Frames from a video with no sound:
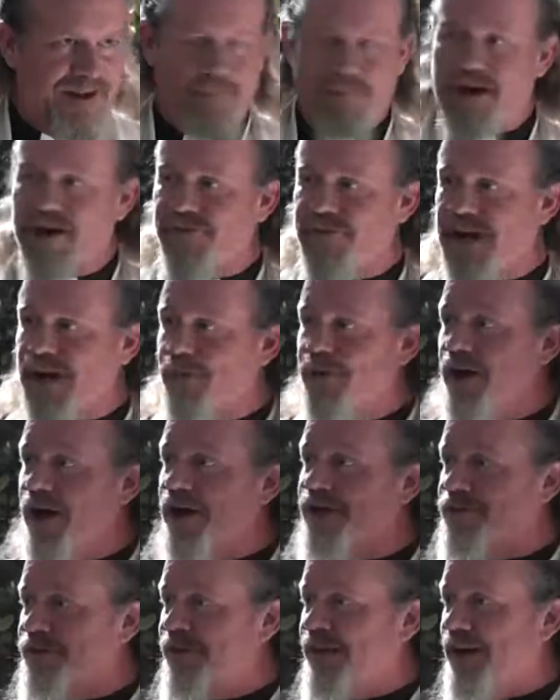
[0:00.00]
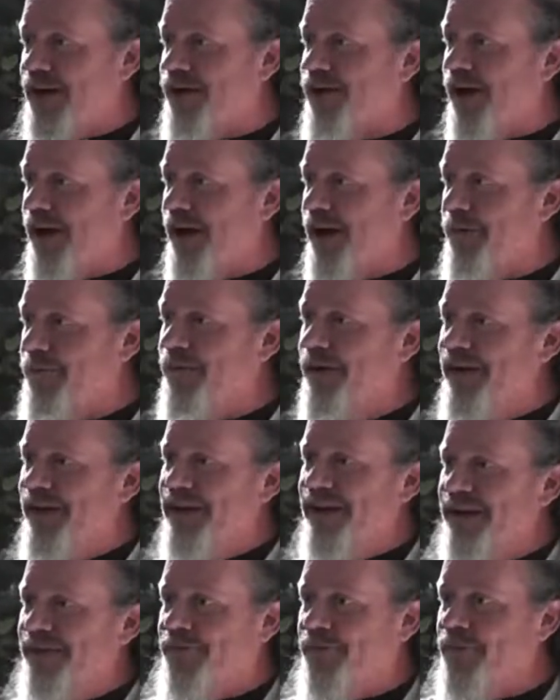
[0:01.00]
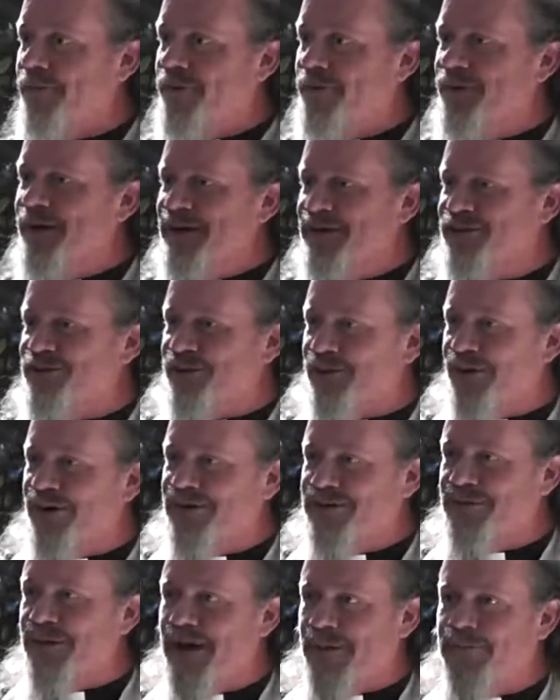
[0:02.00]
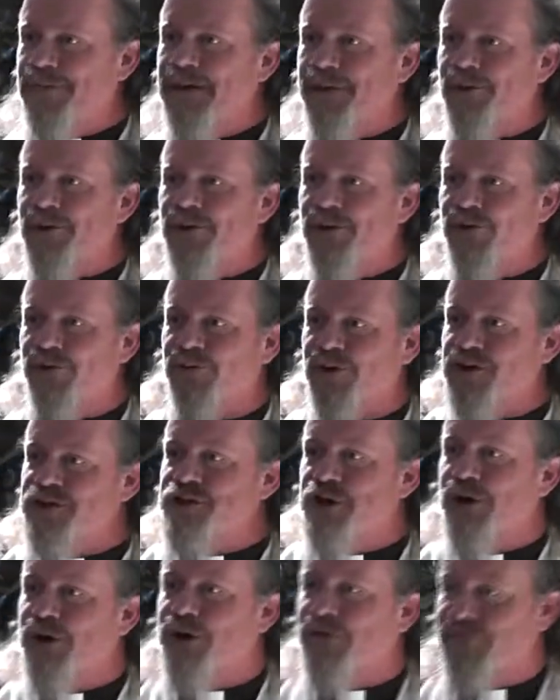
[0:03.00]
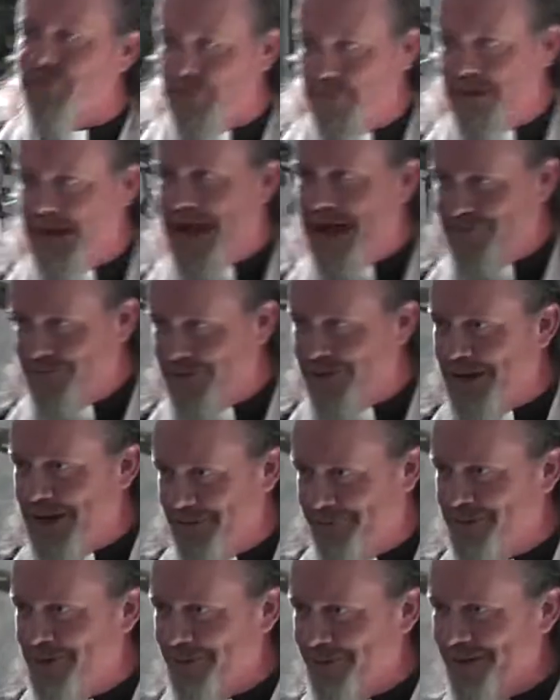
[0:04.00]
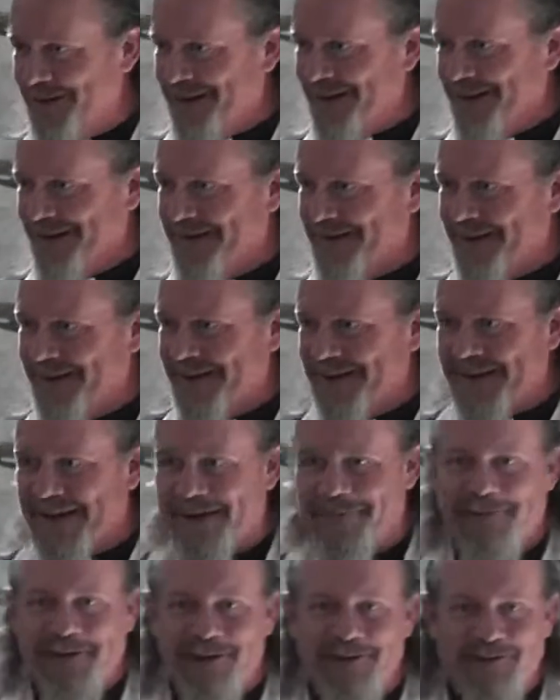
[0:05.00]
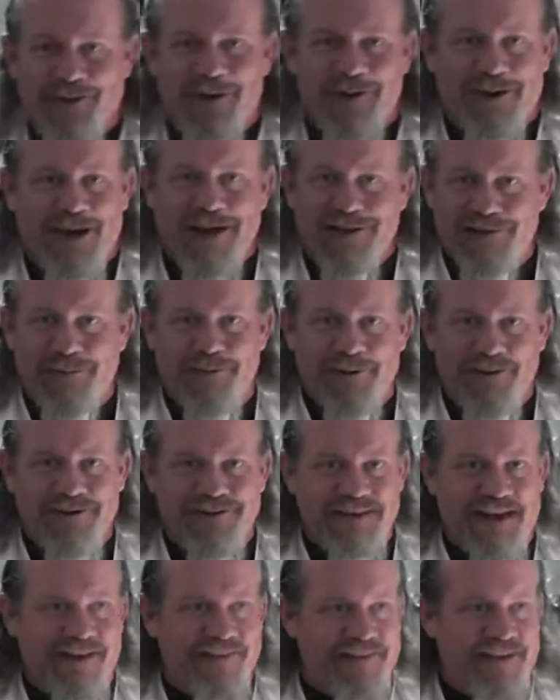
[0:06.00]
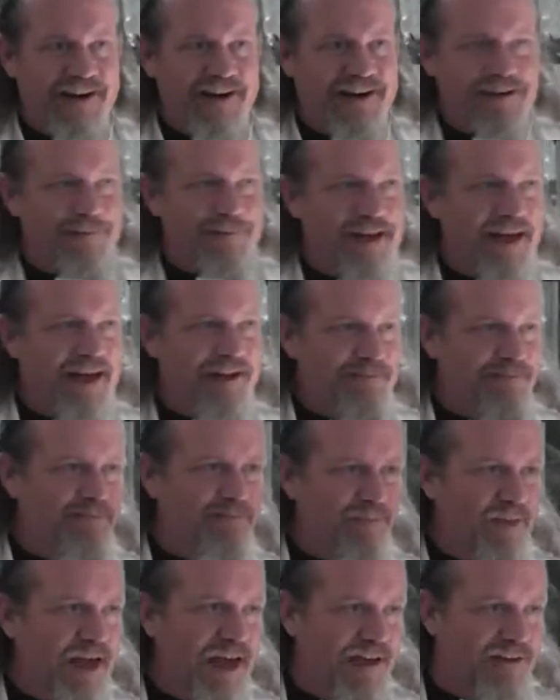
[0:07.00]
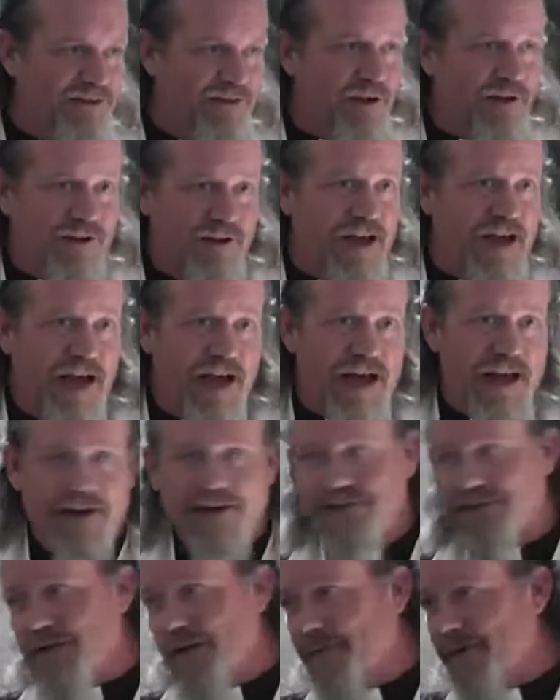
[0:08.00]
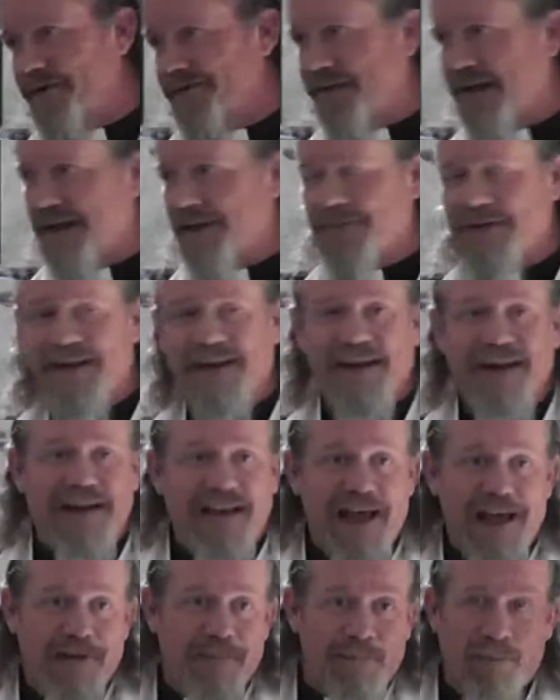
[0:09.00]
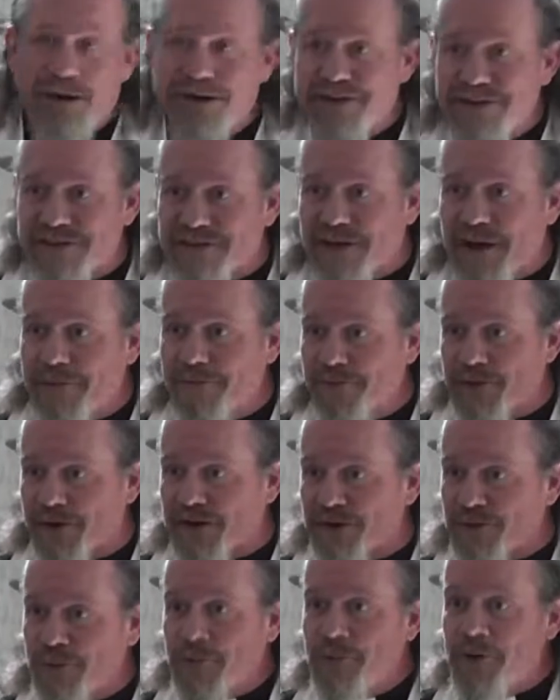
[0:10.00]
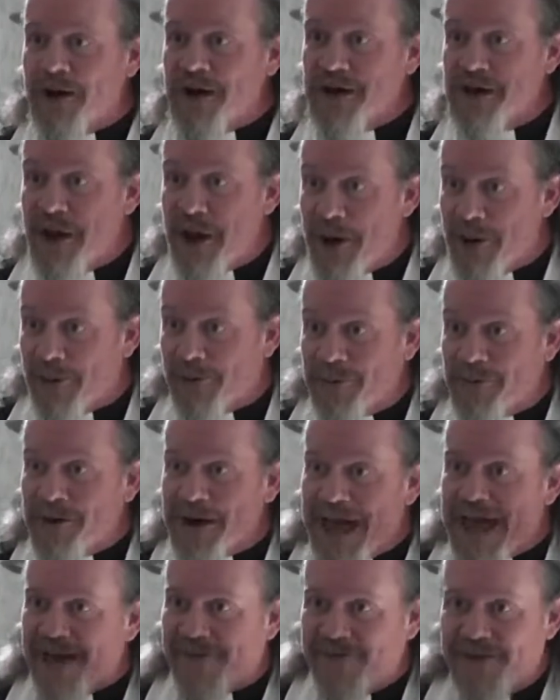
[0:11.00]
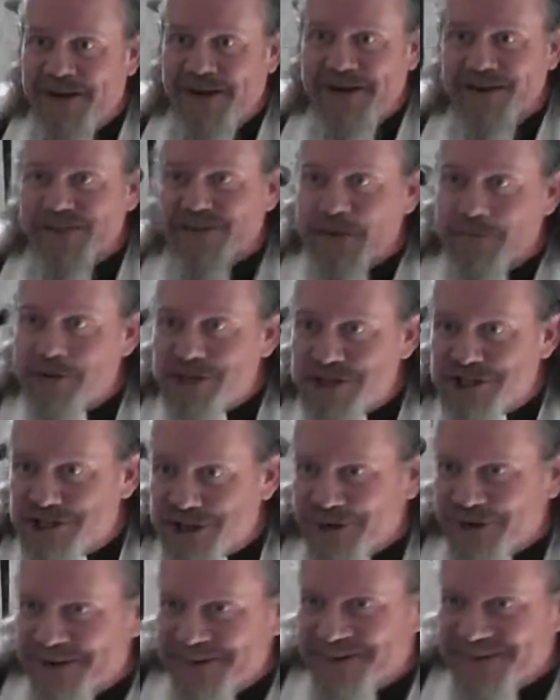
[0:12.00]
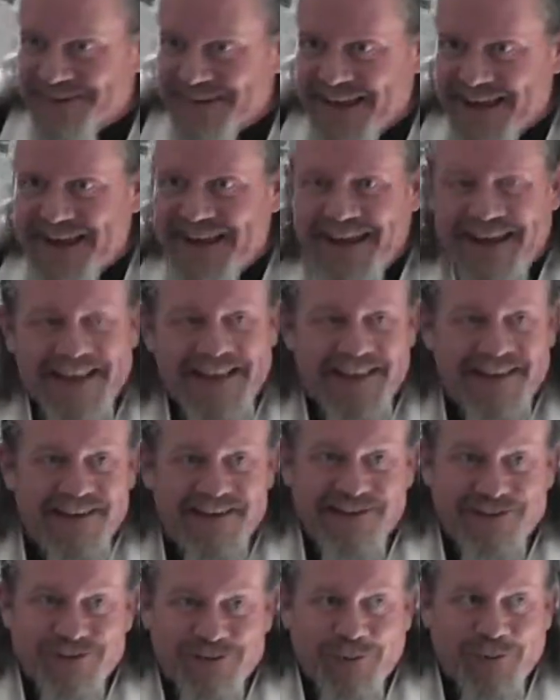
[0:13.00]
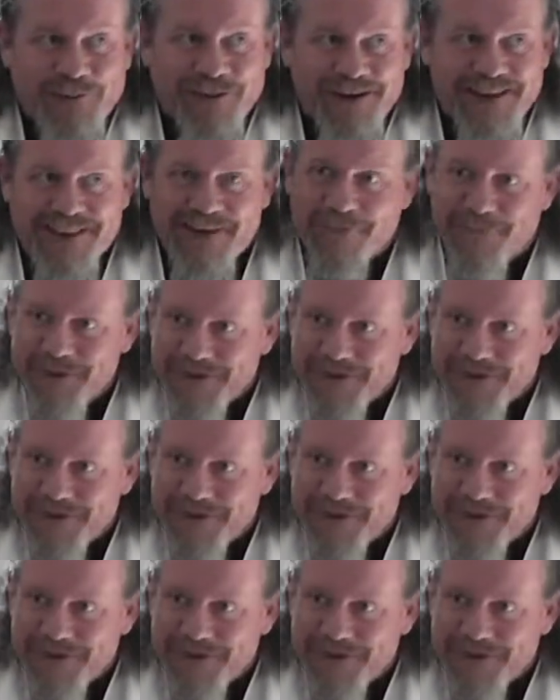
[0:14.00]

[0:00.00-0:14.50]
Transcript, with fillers: Matter of fact, we also get caught up when we read stories about people who return from the afterlife, don't we? I mean, there's all kinds of books out there about I saw God, I saw my family, and it kind of brings us comfort because we want to know, we want to have some assurance that the story that